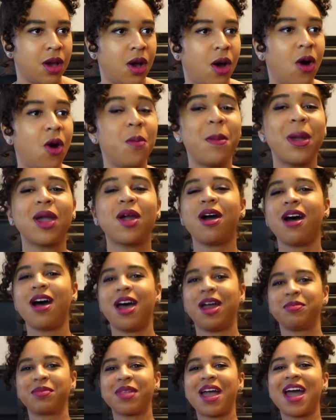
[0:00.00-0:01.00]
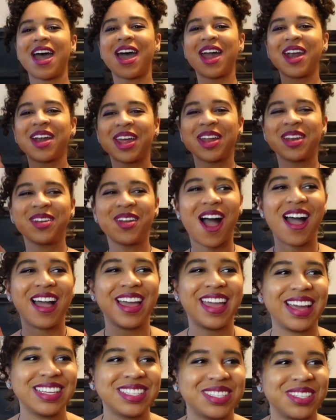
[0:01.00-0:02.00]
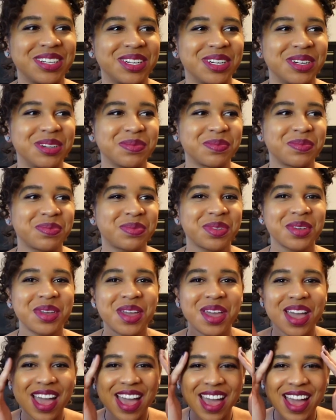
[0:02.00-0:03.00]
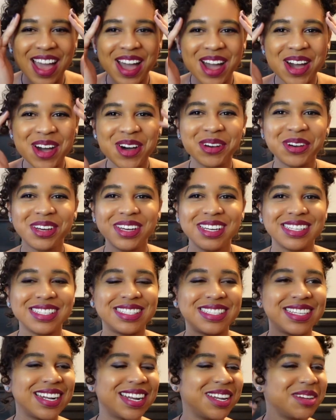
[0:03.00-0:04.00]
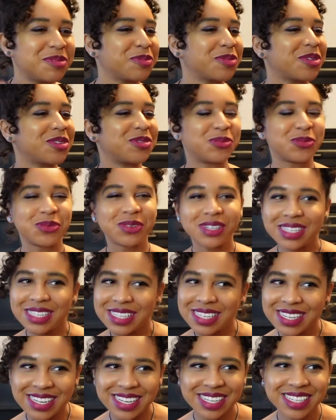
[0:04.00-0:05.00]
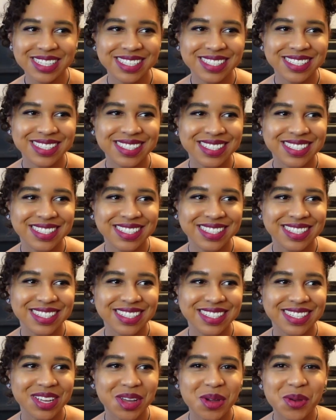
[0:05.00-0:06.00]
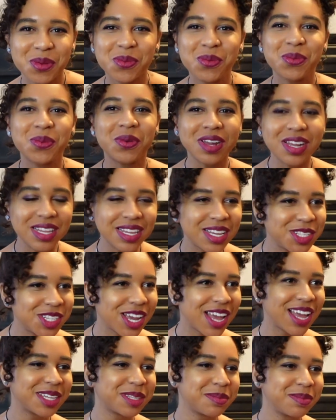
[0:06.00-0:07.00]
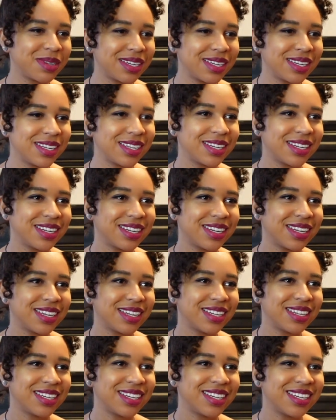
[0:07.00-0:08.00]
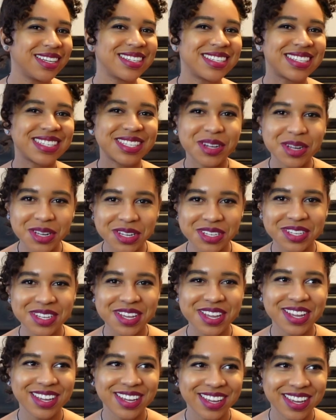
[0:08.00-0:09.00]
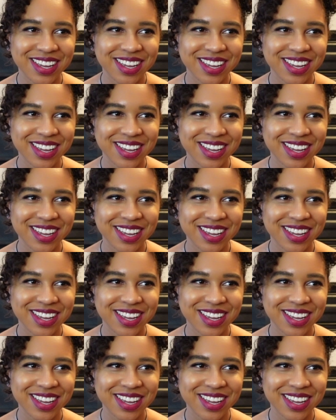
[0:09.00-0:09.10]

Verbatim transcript: Oh my god, how did I not guess her? How did. Really? Really, Jasmine? Seriously?